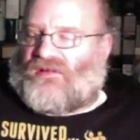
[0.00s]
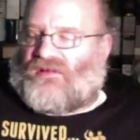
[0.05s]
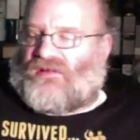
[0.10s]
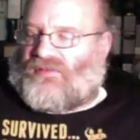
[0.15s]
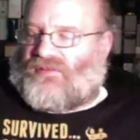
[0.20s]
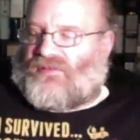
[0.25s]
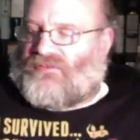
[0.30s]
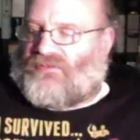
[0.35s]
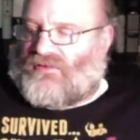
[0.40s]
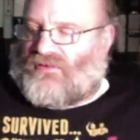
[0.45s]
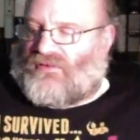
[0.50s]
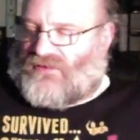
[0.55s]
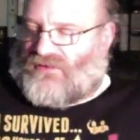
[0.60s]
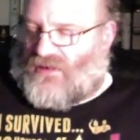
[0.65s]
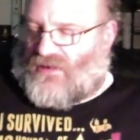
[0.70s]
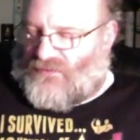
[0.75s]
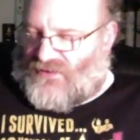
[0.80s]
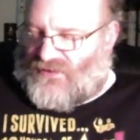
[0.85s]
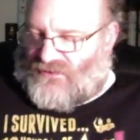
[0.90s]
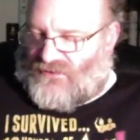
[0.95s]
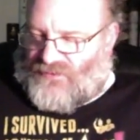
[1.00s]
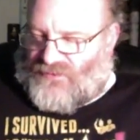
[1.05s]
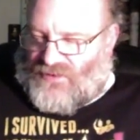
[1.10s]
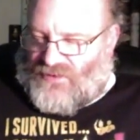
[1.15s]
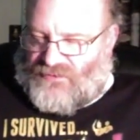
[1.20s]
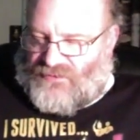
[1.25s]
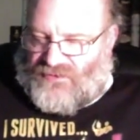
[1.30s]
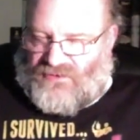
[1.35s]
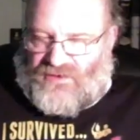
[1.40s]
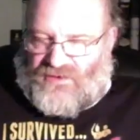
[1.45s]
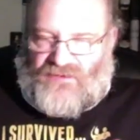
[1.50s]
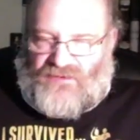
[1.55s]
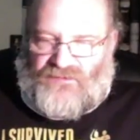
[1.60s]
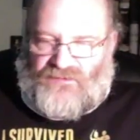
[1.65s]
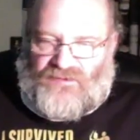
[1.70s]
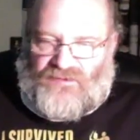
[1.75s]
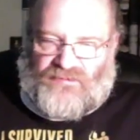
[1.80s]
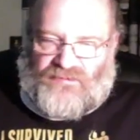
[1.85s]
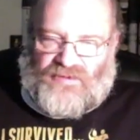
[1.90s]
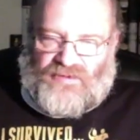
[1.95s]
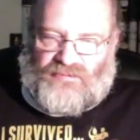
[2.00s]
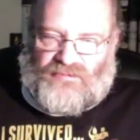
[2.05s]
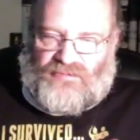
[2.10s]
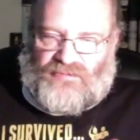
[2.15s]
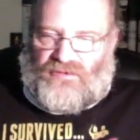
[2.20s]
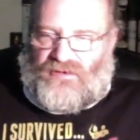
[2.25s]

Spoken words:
People come and people leave, and people